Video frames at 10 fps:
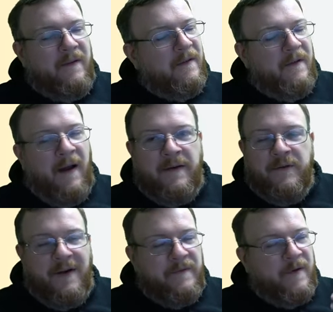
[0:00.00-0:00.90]
not to
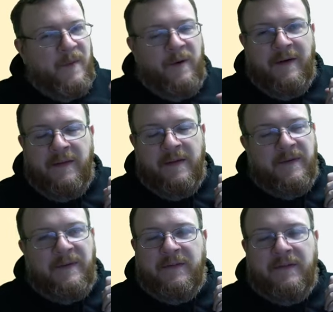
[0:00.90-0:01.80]
drive FOMO or anything, but
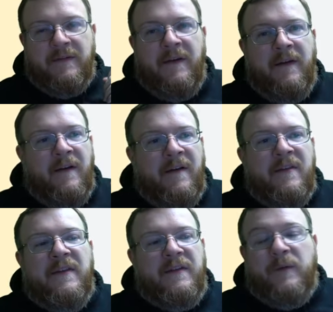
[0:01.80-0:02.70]
this is
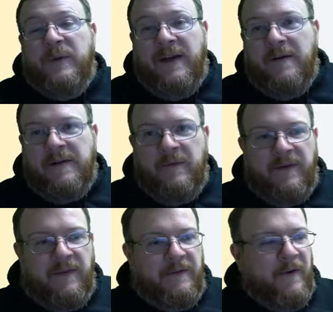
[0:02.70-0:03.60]
this is the reality of what
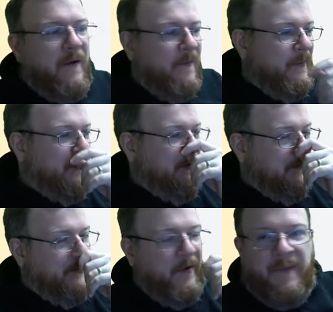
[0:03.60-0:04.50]
things are. People are
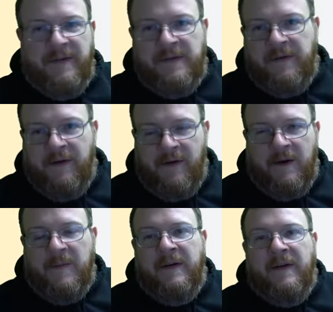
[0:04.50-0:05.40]
using
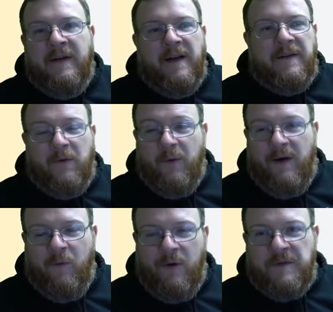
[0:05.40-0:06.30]
PokemonCenter.com as like a, a,
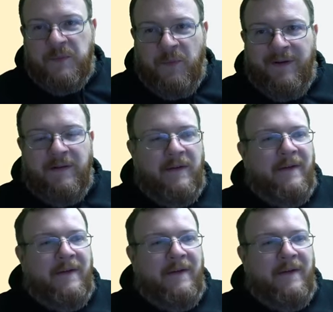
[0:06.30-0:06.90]
reference point.